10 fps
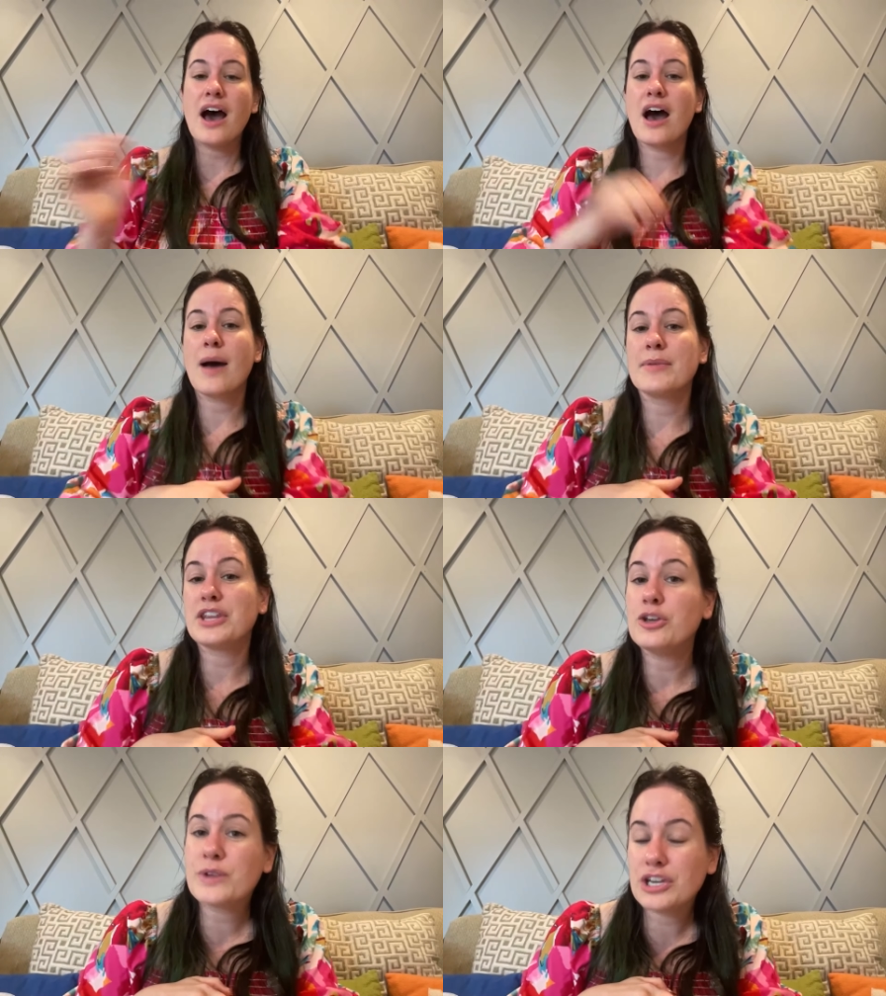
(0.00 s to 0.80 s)
um,
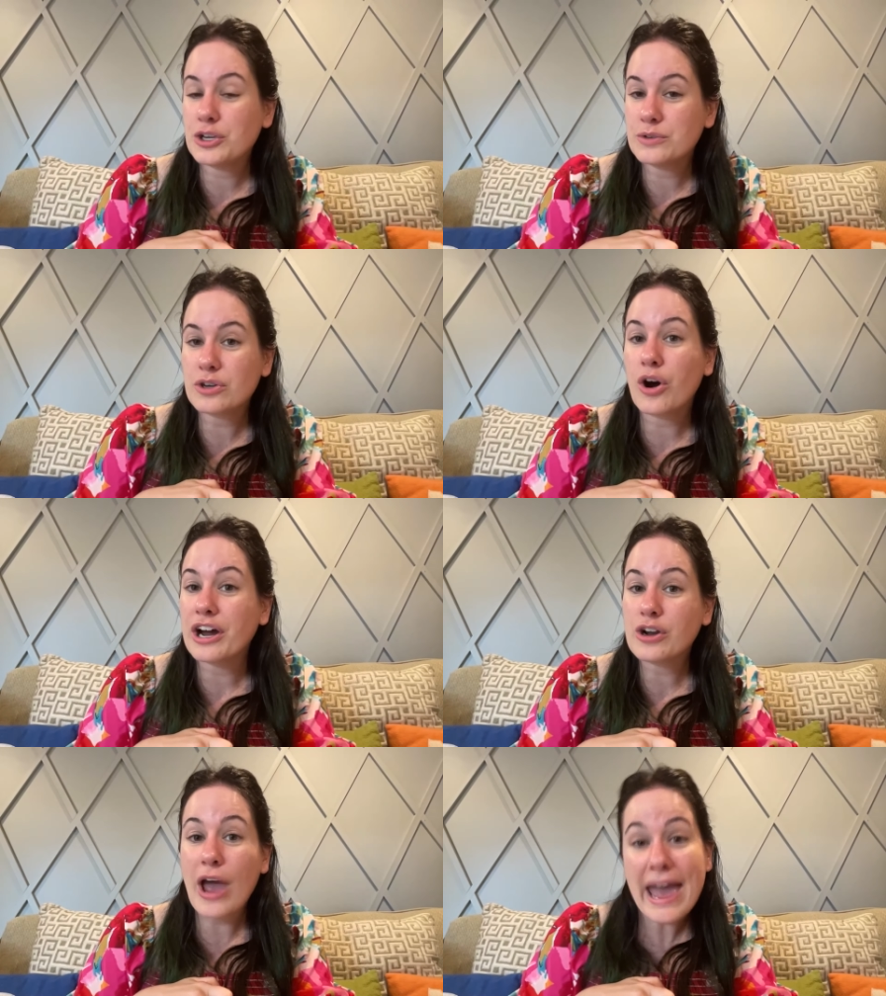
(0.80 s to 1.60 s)
that you can use
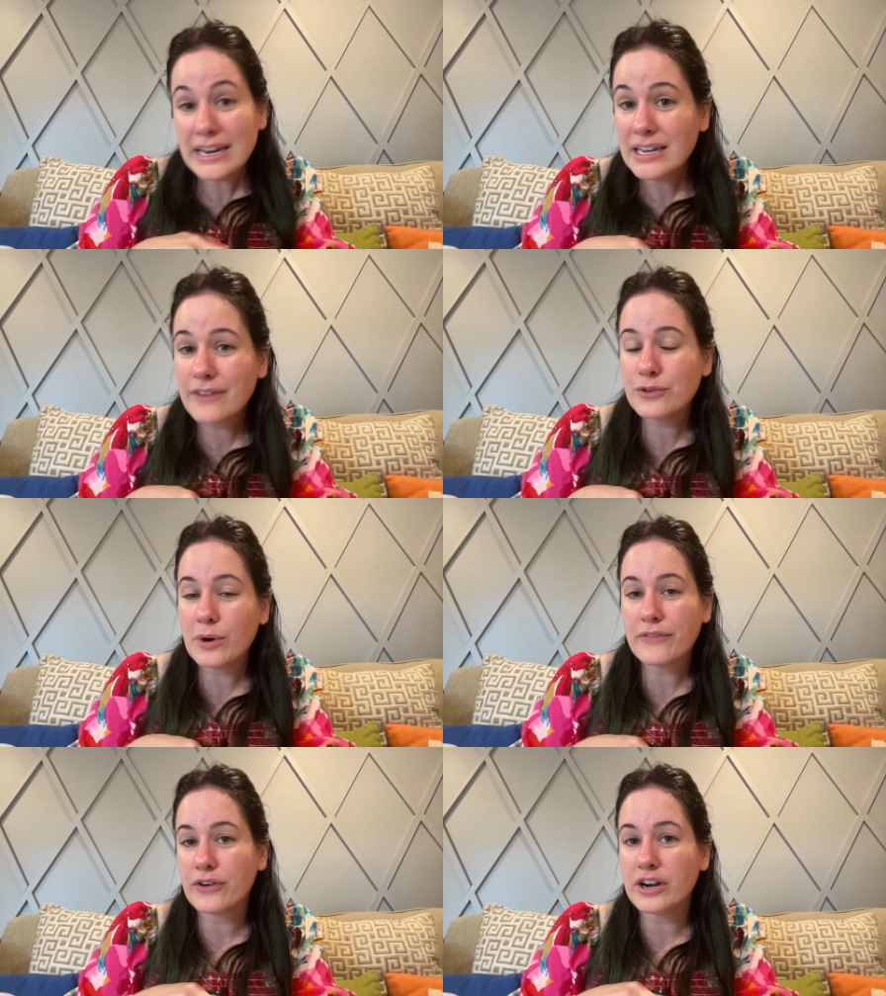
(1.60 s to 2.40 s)
on any of
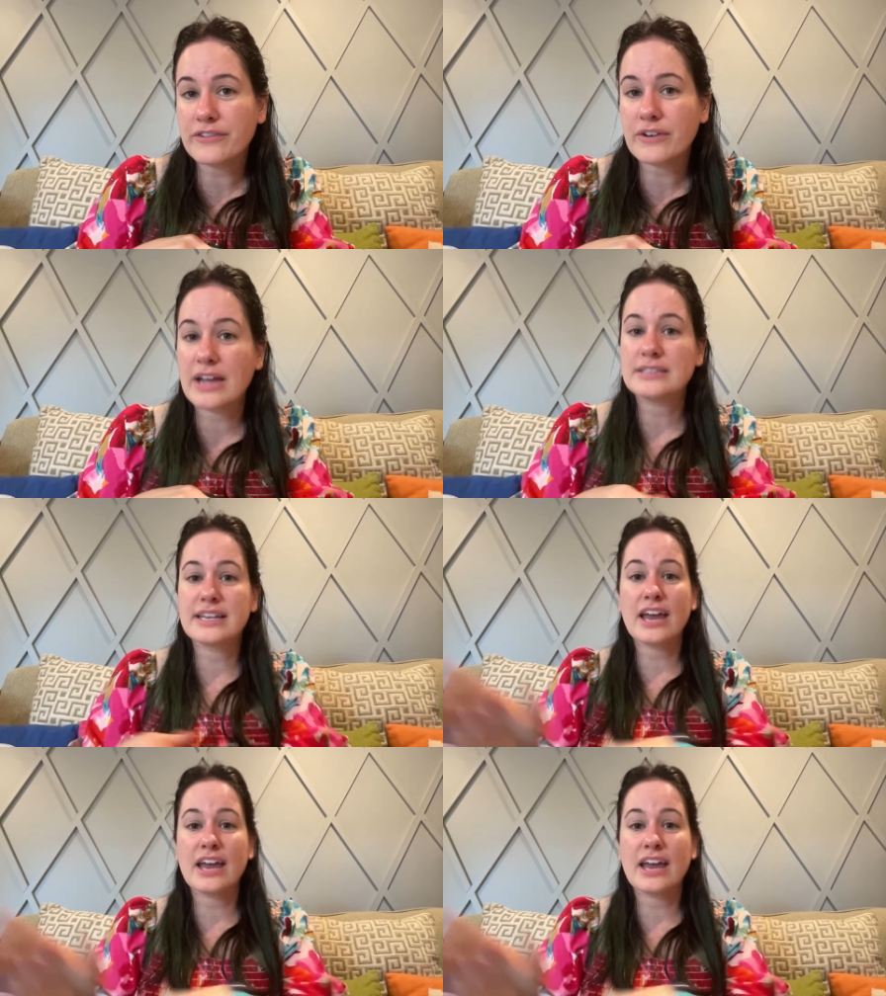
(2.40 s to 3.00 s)
your furry friends.